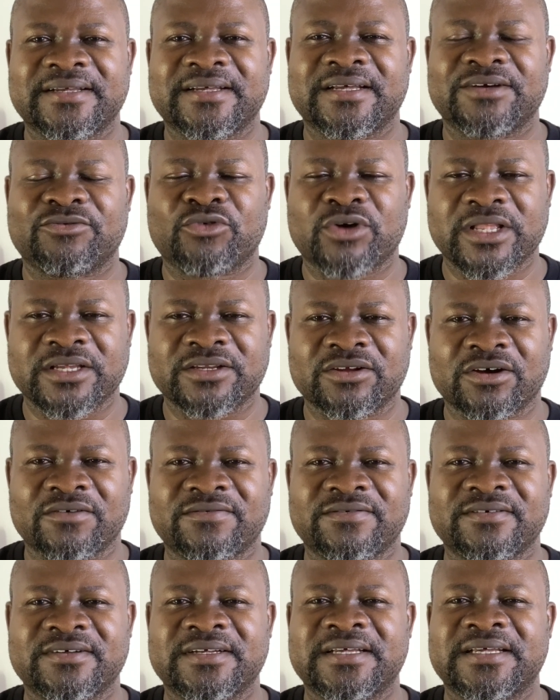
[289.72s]
well enough.
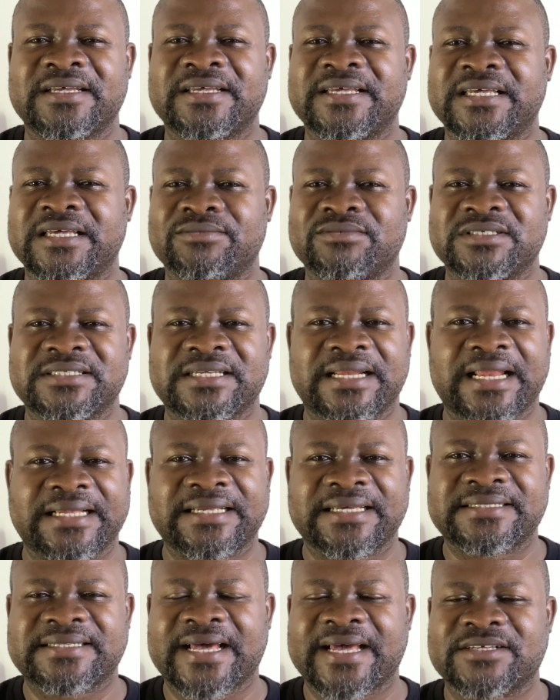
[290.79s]
It means the
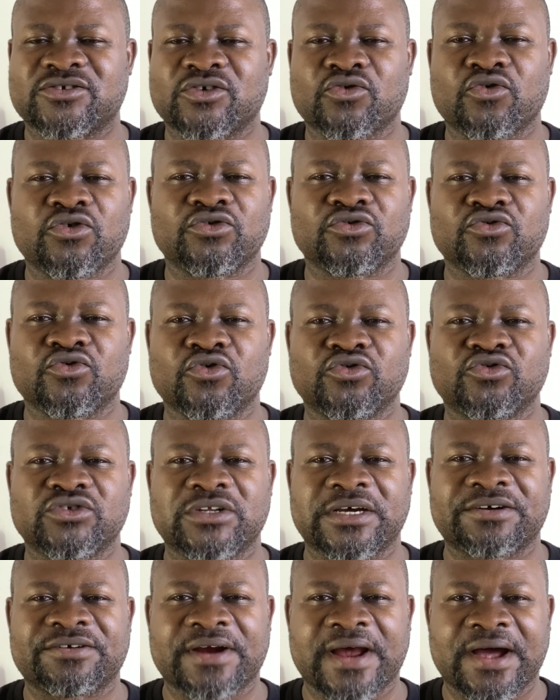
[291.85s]
digester is not going to go to the
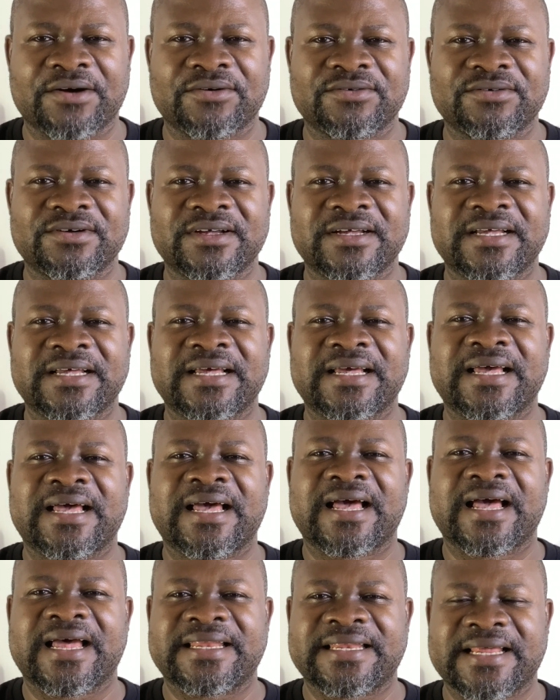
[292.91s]
ground
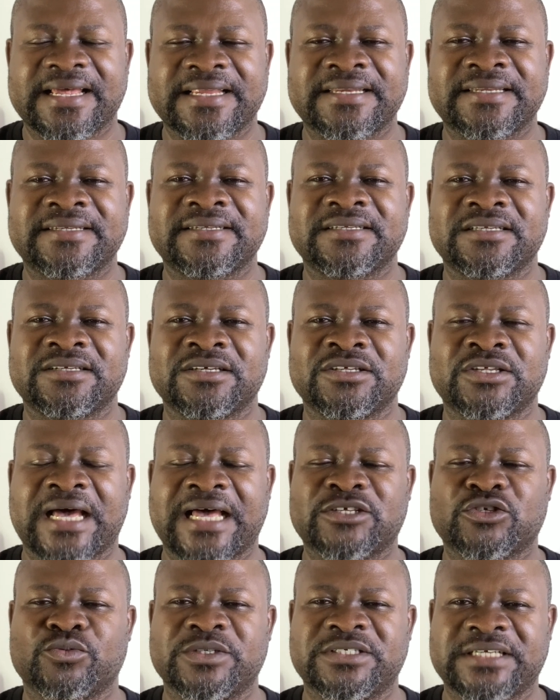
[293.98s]
and then it has
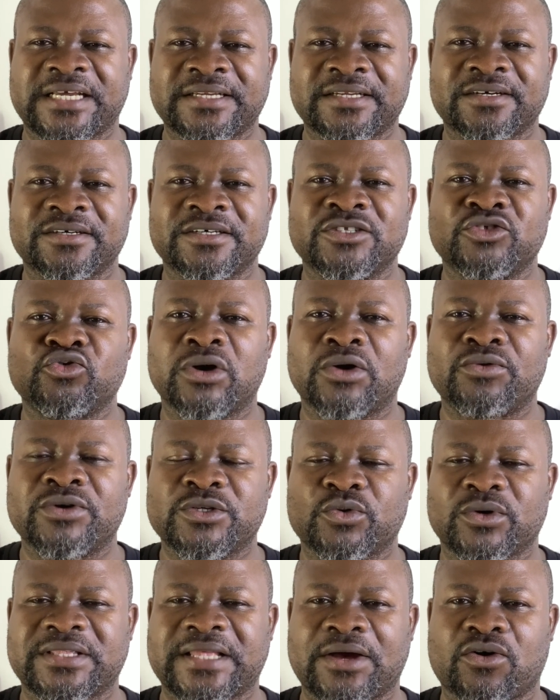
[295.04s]
to be channeled into a
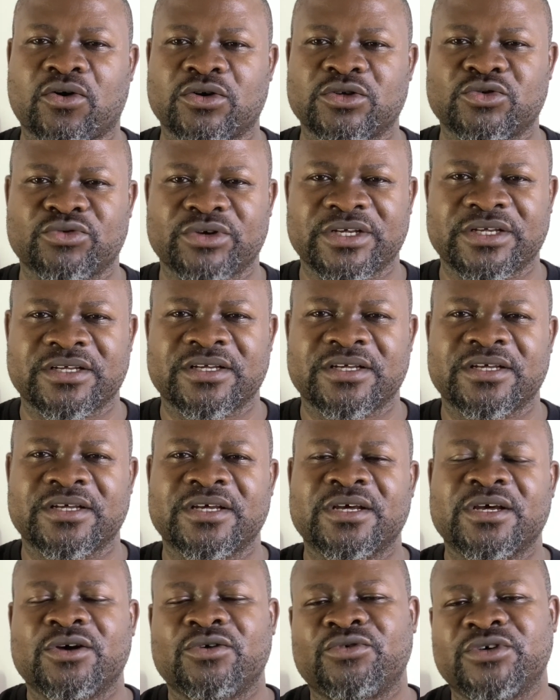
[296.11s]
wastewater causeway,
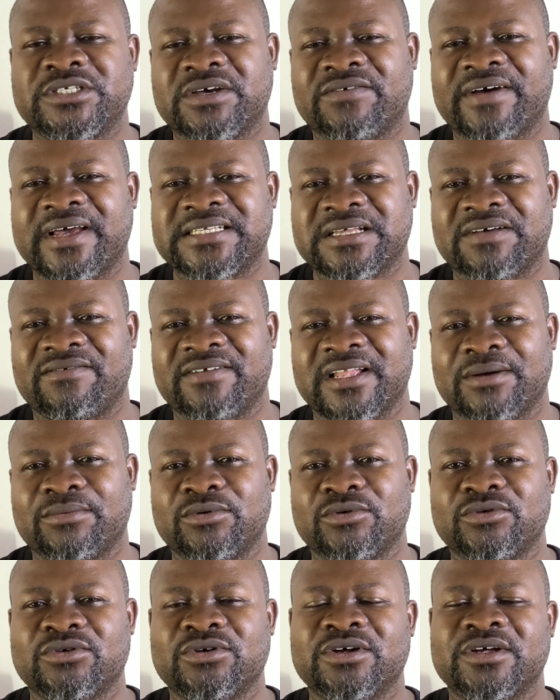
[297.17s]
whichever is
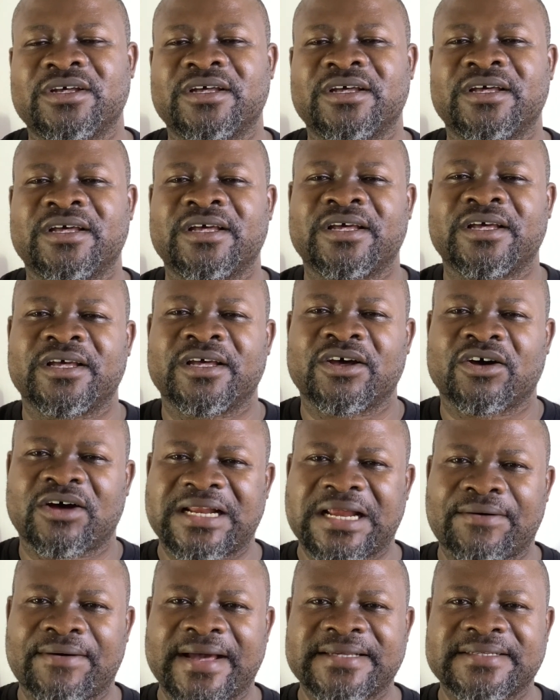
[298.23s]
available
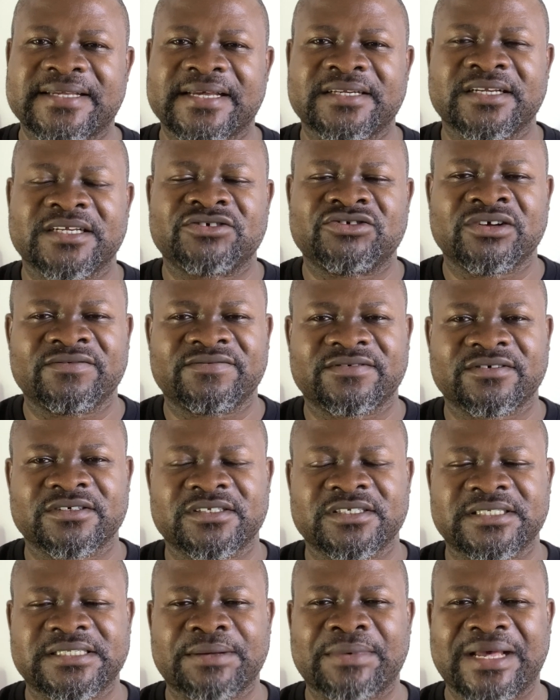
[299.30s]
Otherwise, then the drain flow
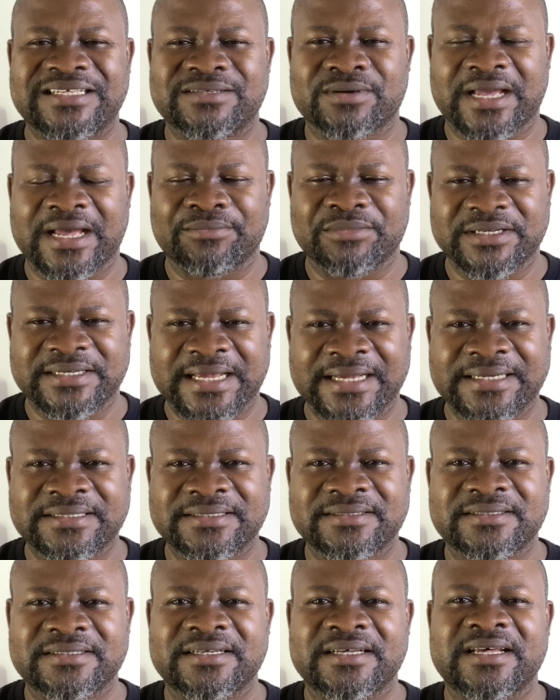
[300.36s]
system has, can be done,
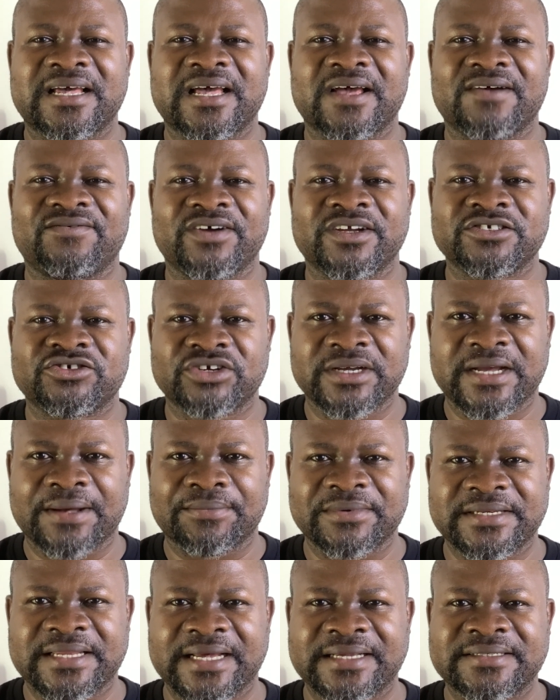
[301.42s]
a French drain can
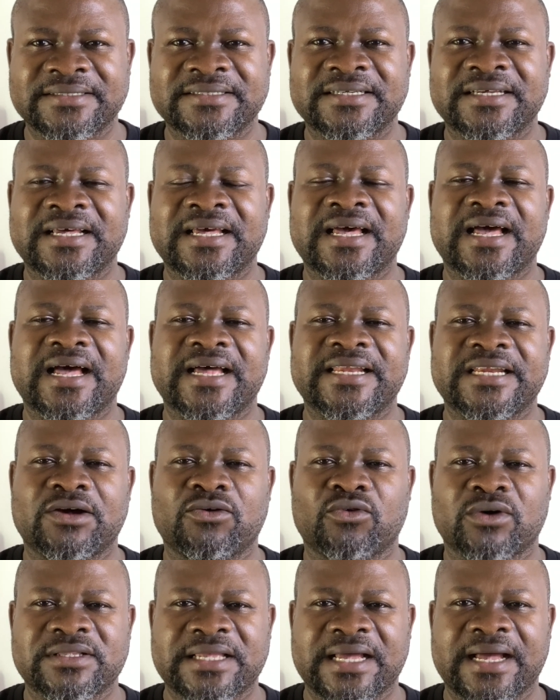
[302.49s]
be done, and then
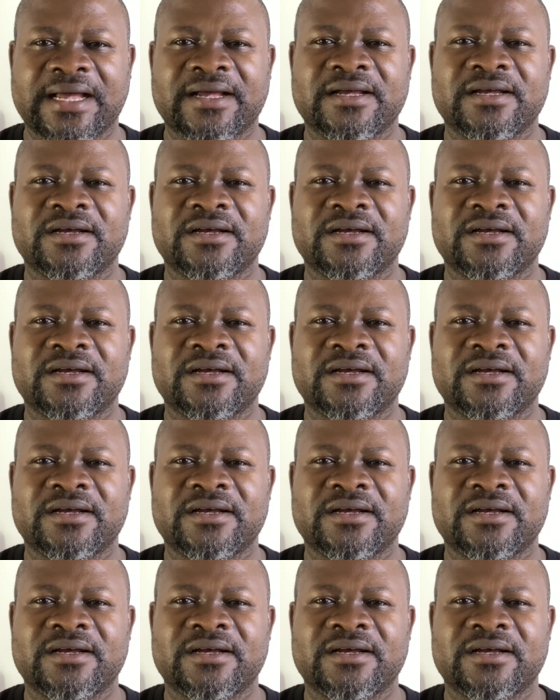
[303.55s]
water